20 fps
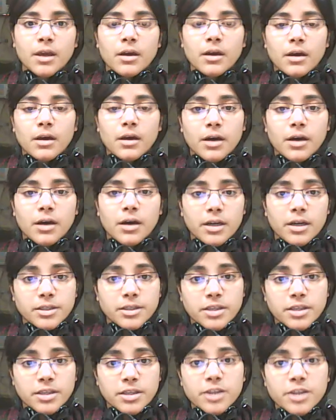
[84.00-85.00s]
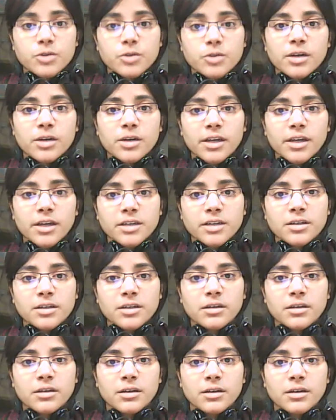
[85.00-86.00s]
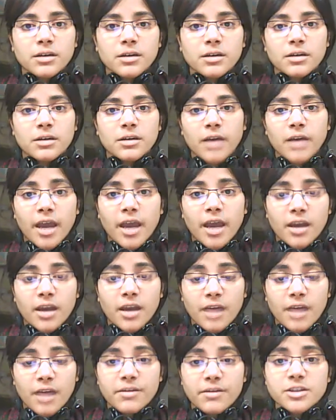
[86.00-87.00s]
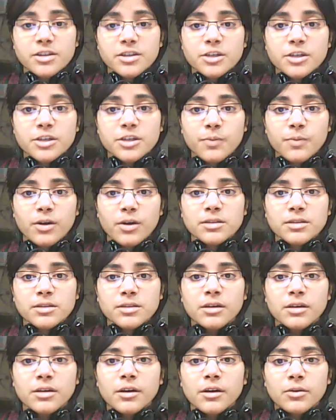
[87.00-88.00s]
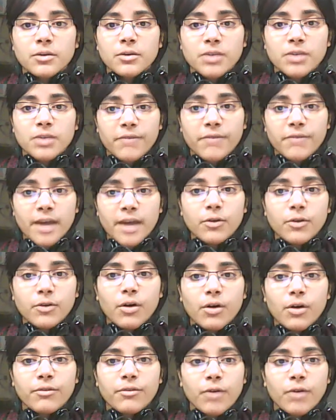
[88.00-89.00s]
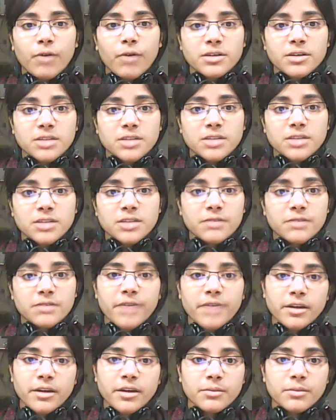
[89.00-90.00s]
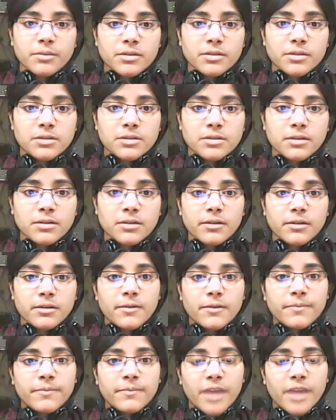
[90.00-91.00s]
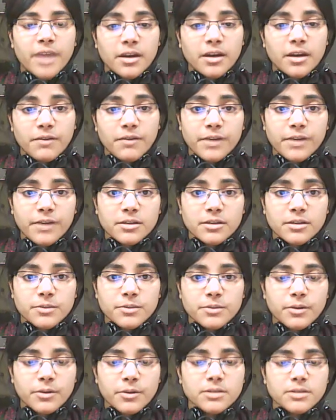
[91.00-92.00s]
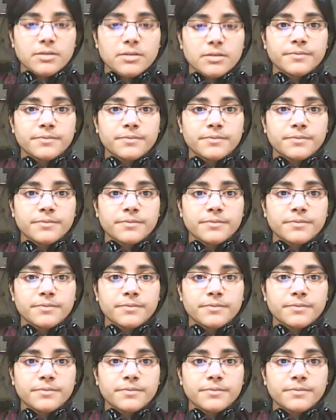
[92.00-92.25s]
Uh, it seeks to relate uh, an average response to the value of quantitative variables, that effect response.